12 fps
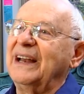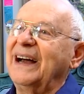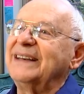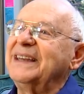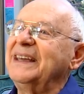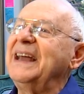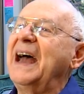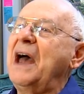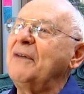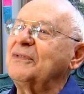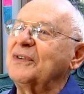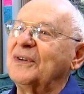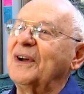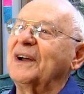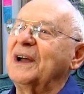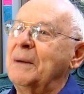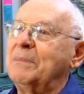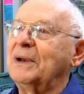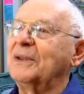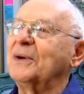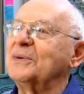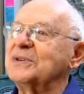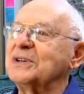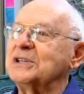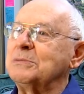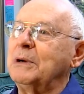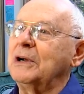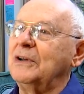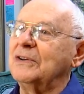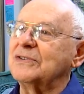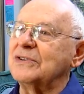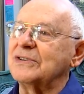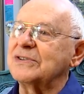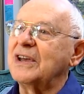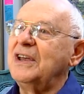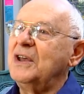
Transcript: I tell you, after a couple of those experiences